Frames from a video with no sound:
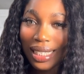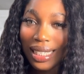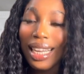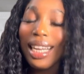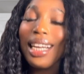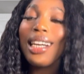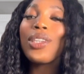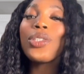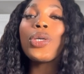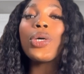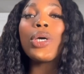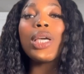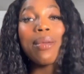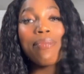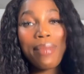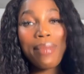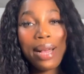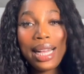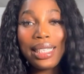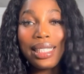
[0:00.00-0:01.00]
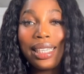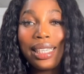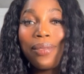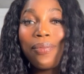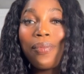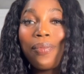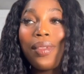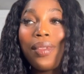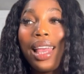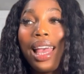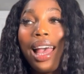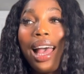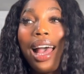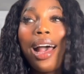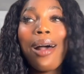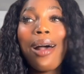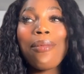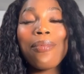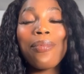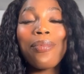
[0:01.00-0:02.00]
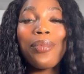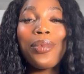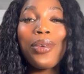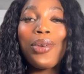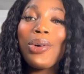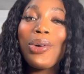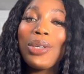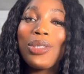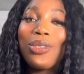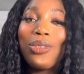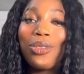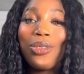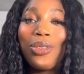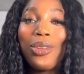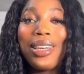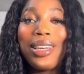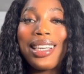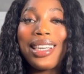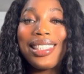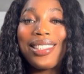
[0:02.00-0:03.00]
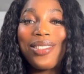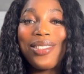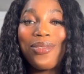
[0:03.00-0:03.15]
So imagine going to study